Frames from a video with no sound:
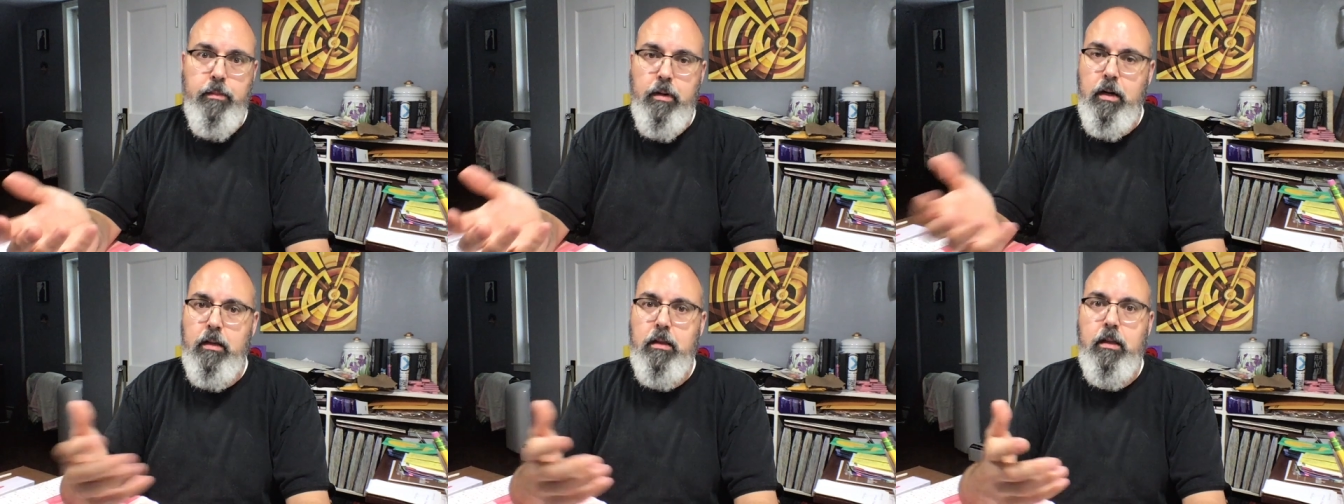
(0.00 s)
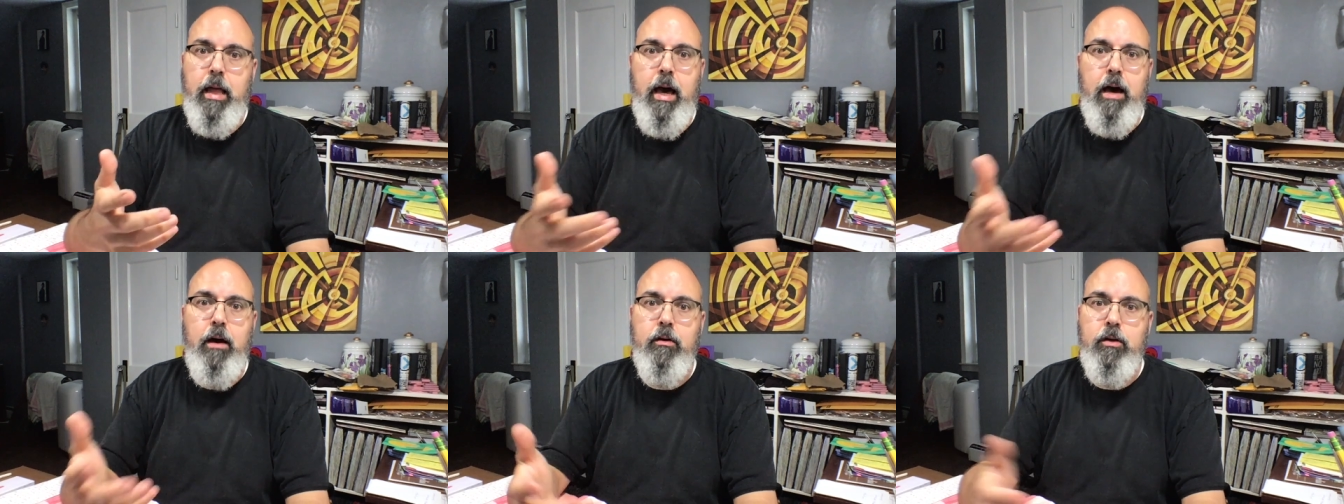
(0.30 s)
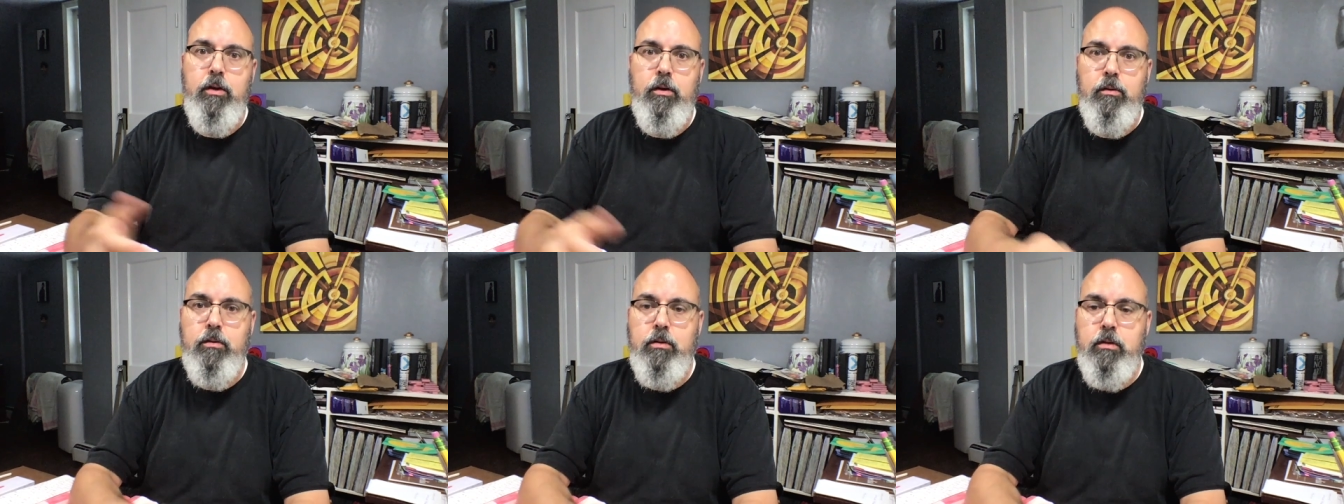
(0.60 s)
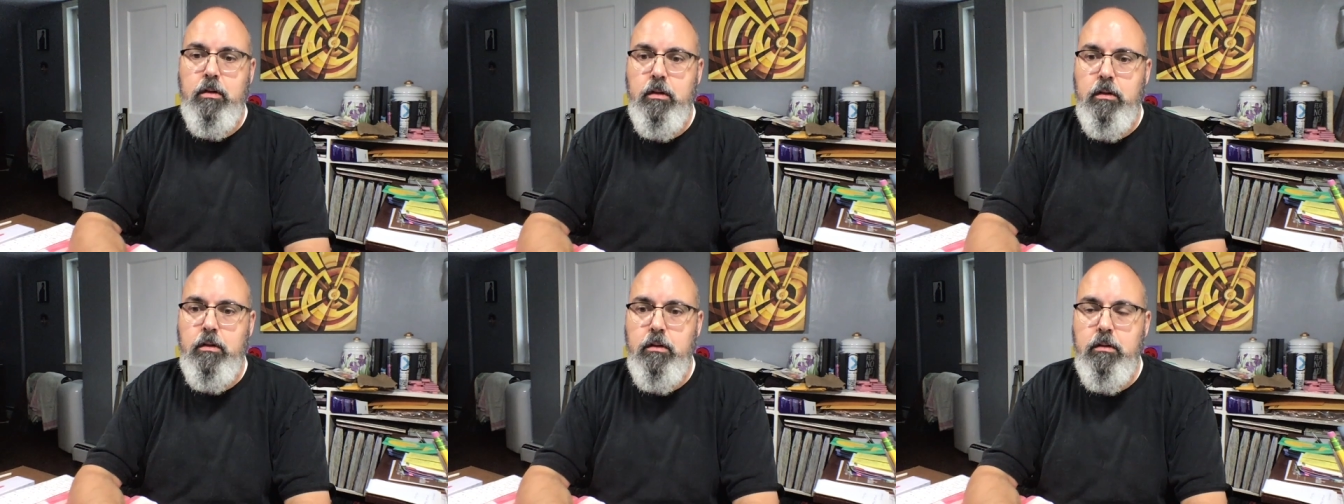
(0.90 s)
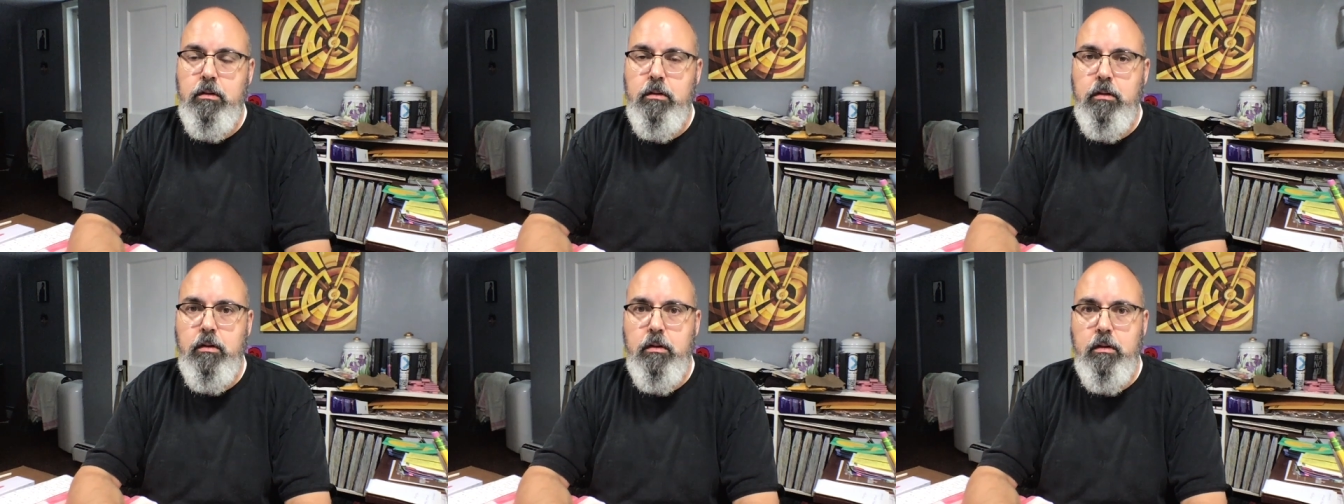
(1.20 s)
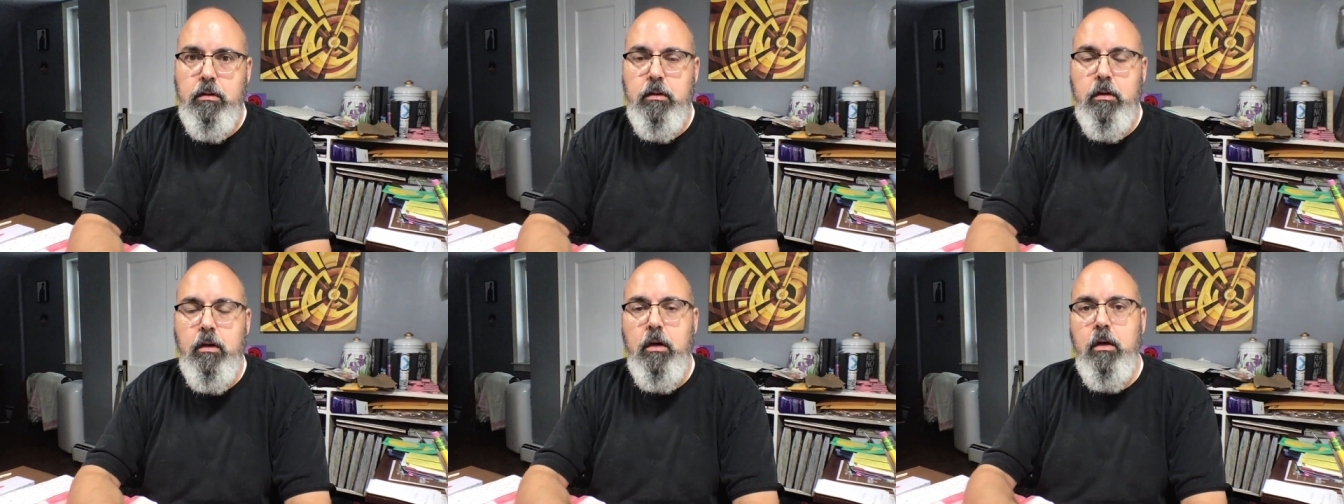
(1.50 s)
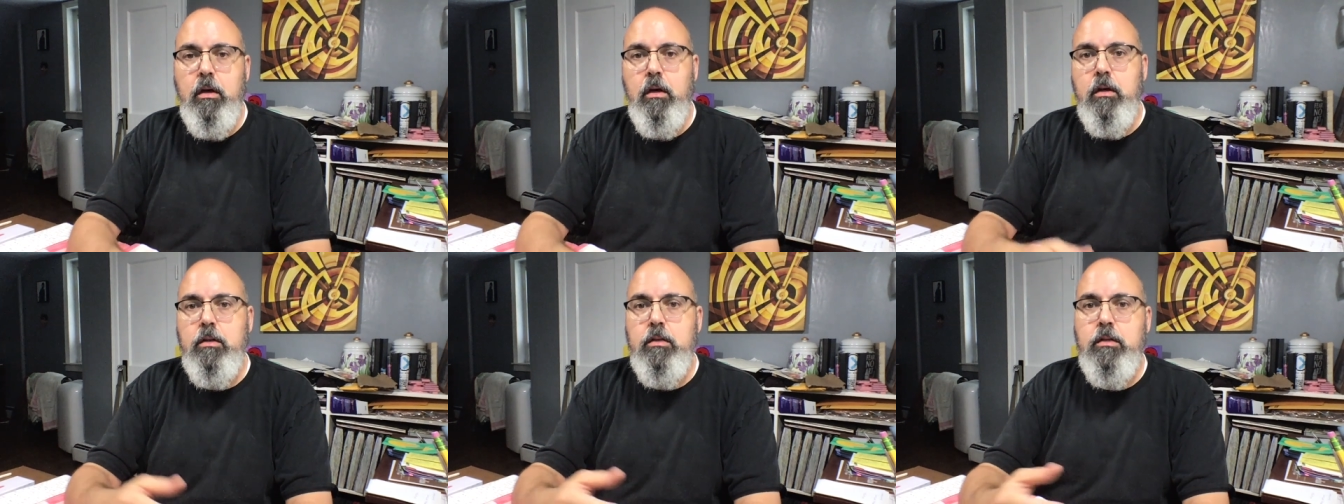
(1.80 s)
allow you to to
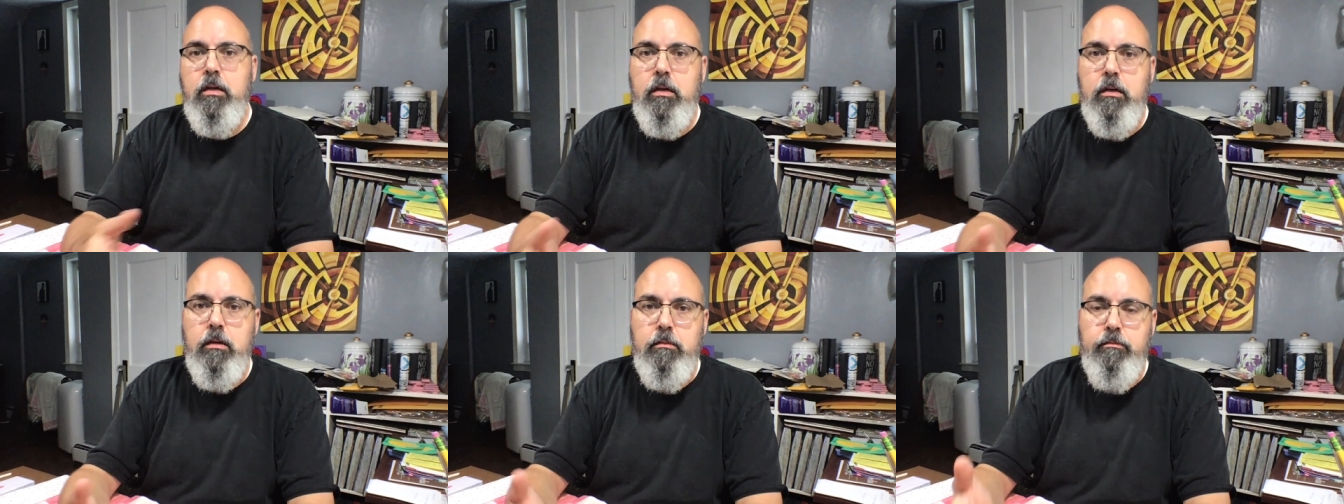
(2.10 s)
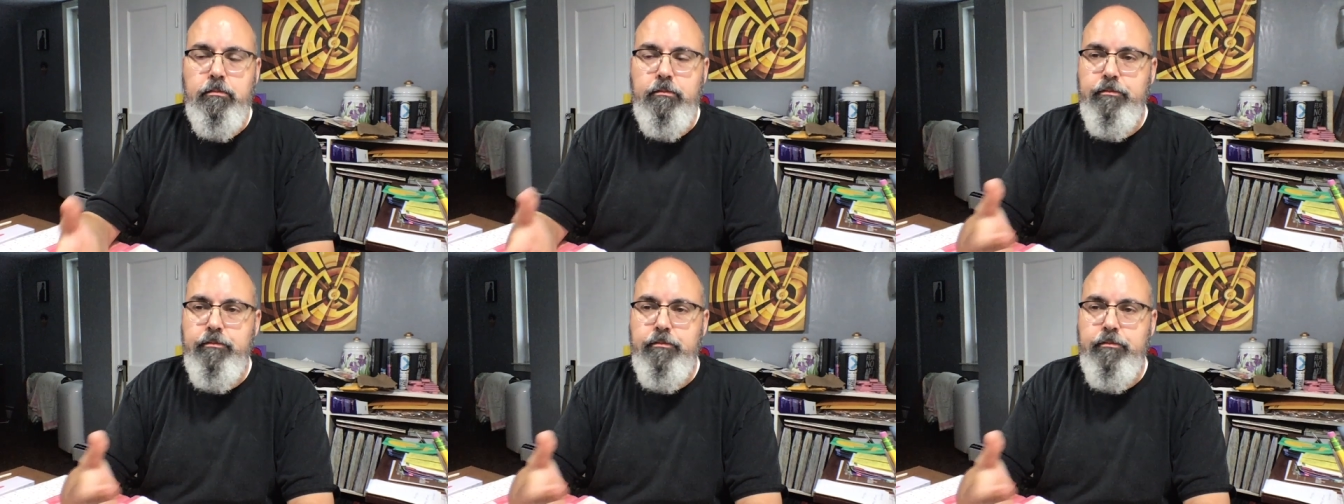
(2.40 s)
to